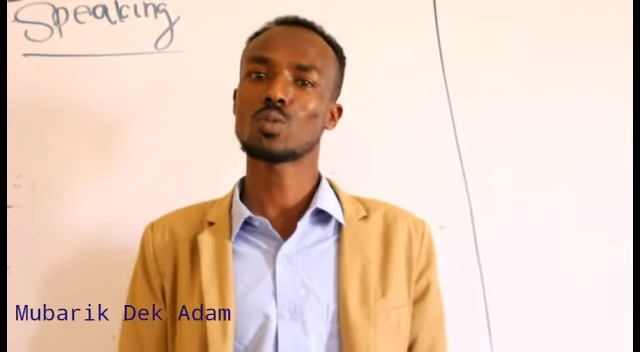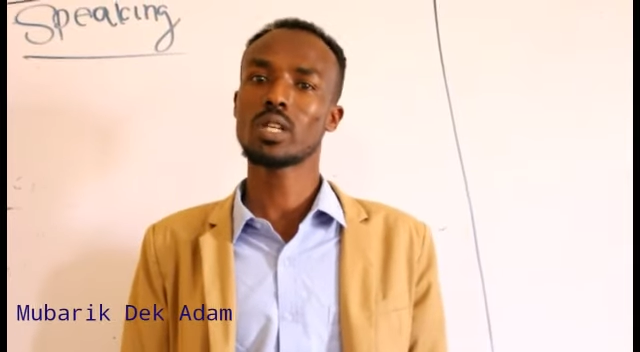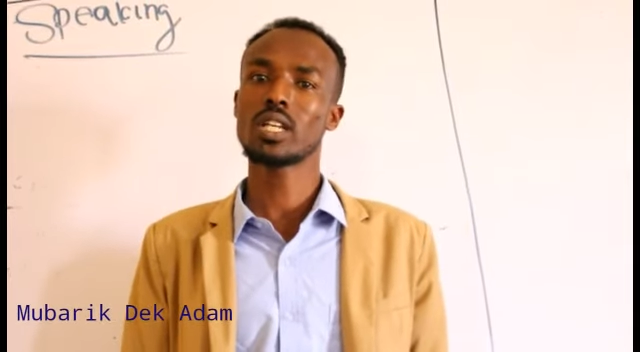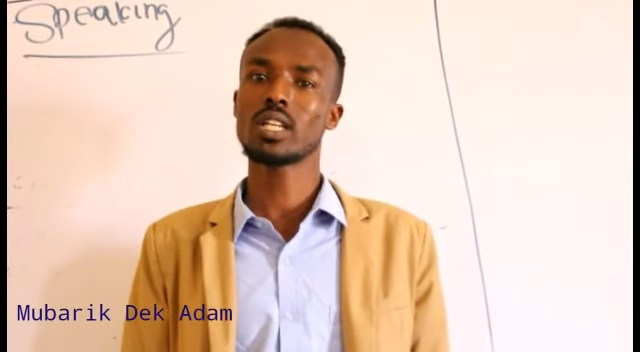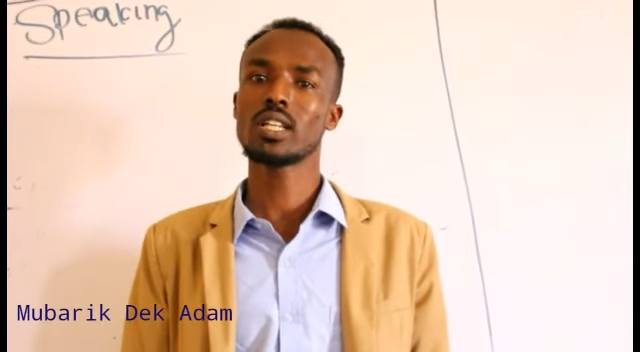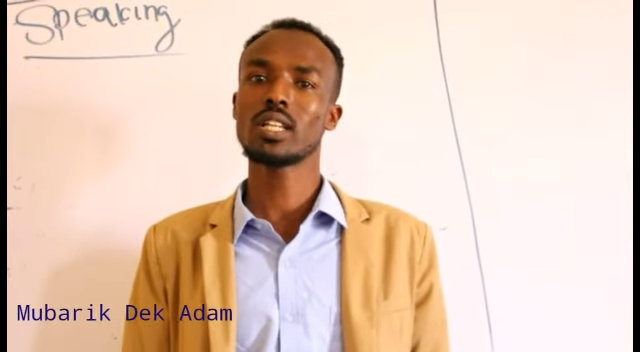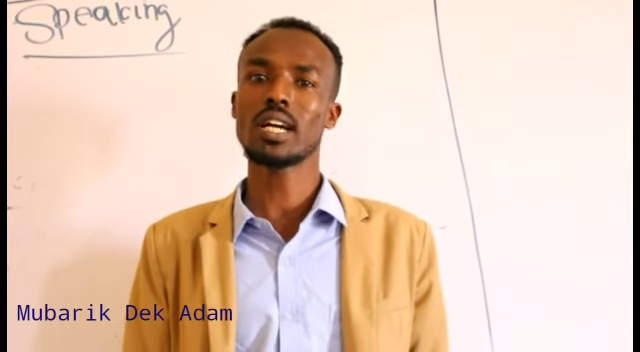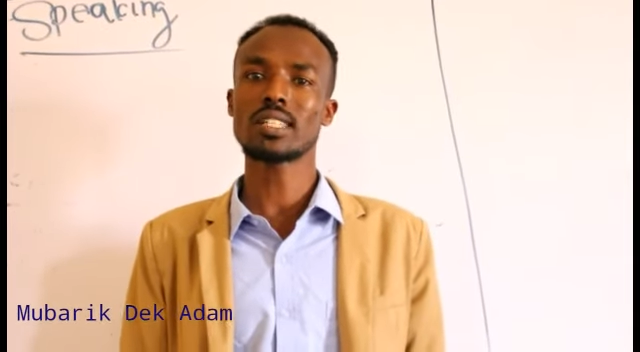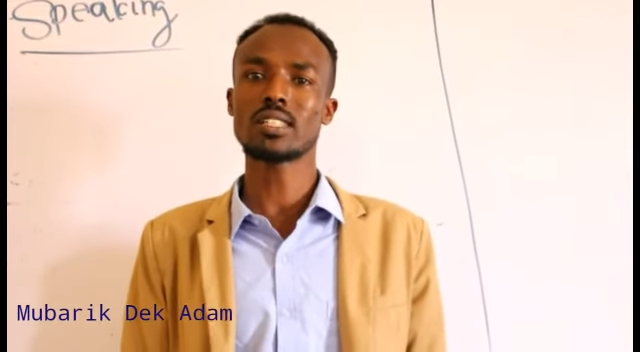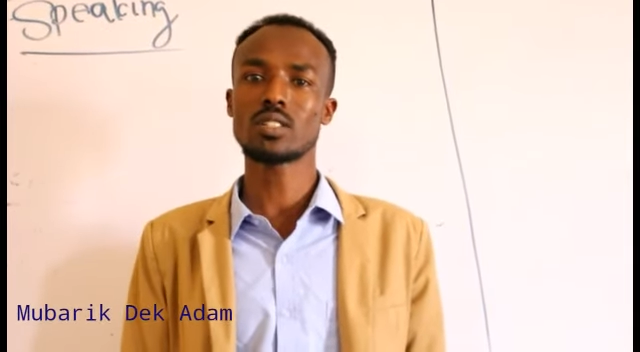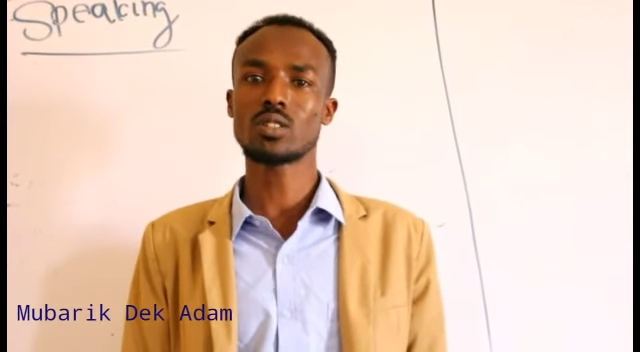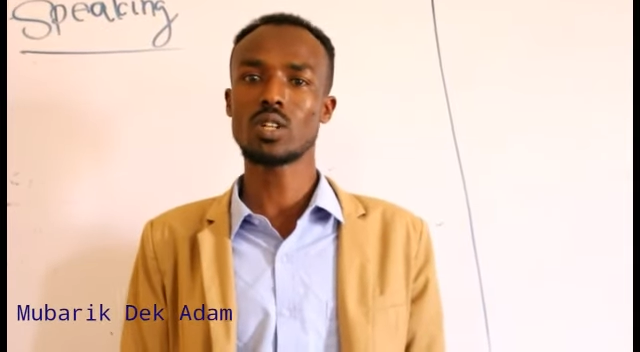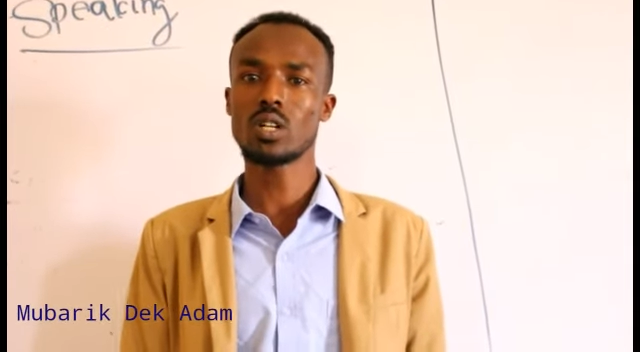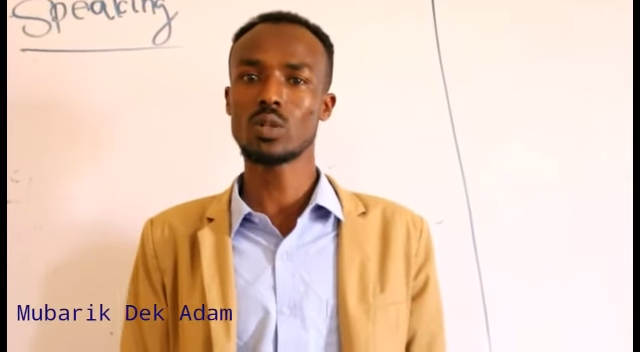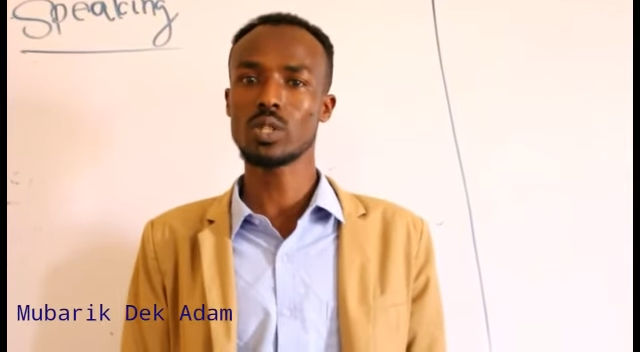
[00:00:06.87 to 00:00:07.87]
speaking as
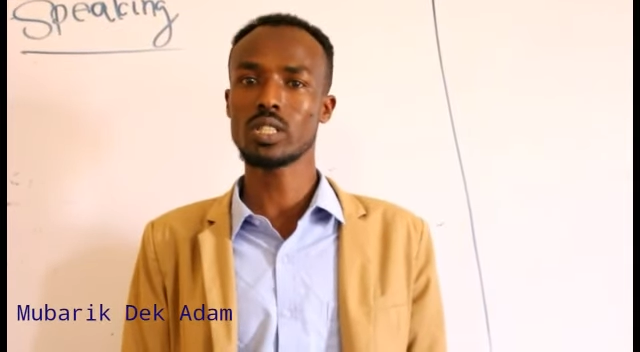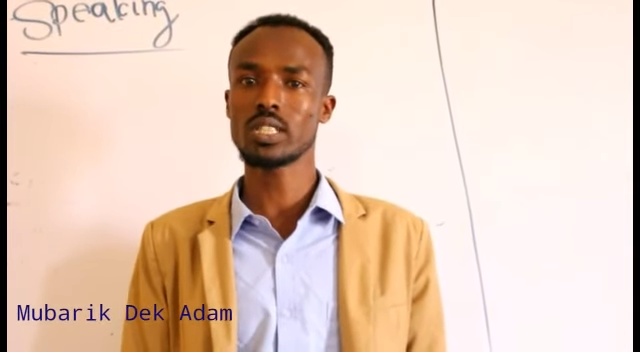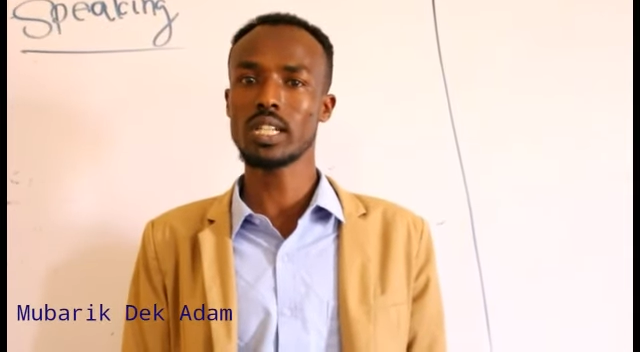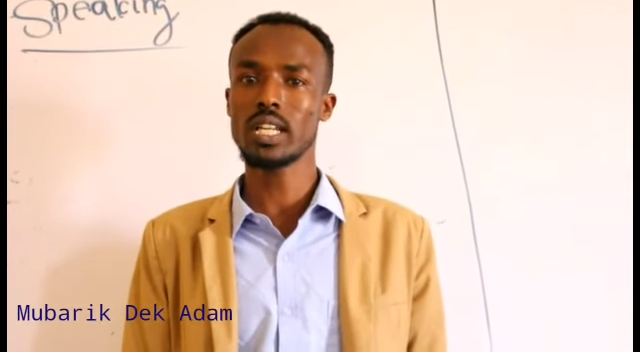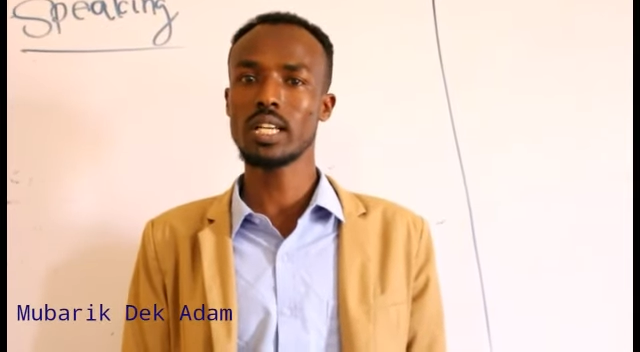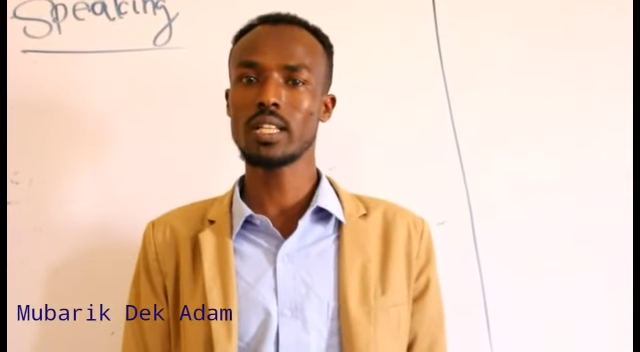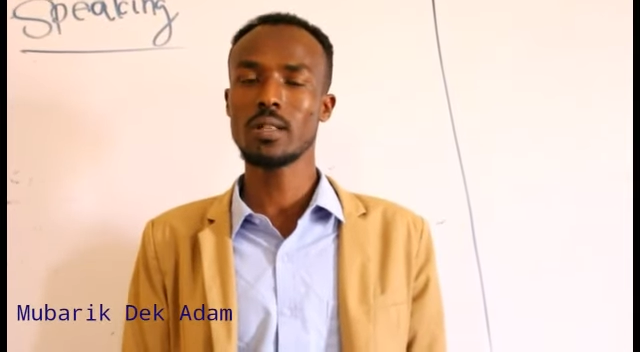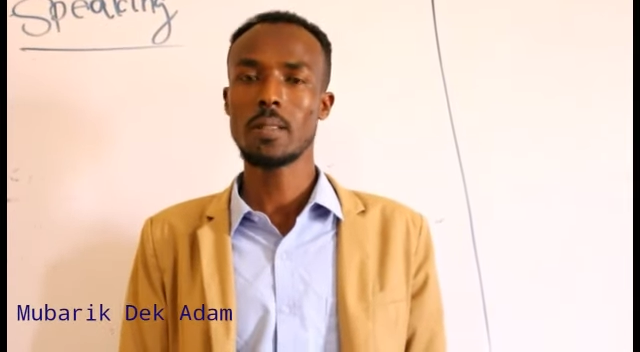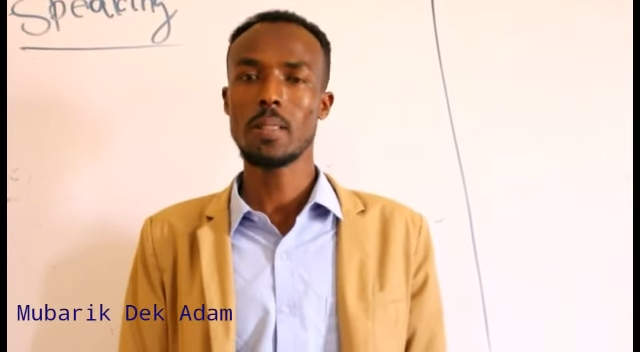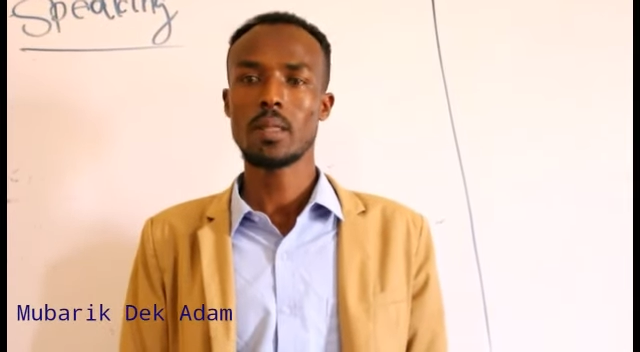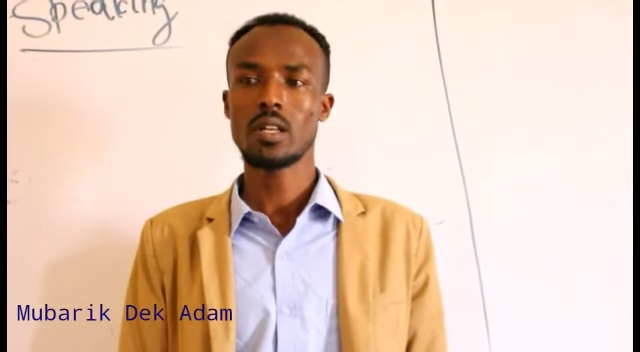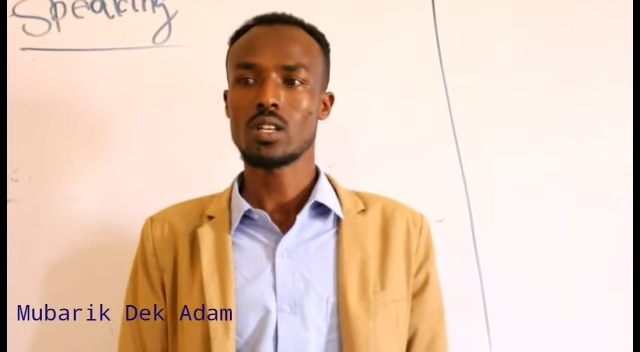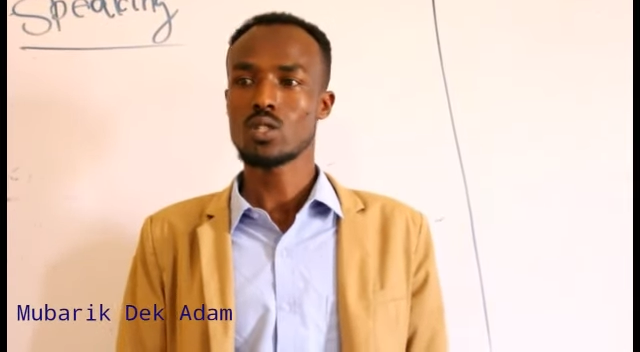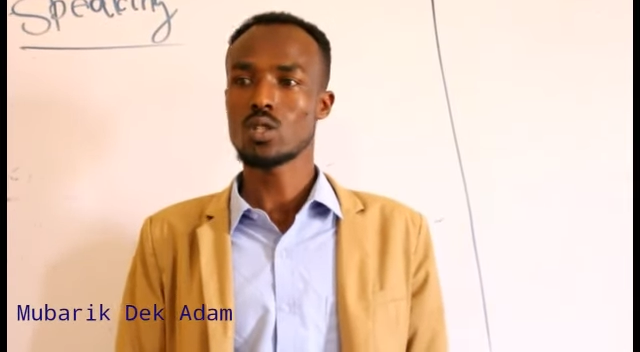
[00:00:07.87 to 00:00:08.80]
I told you yesterday.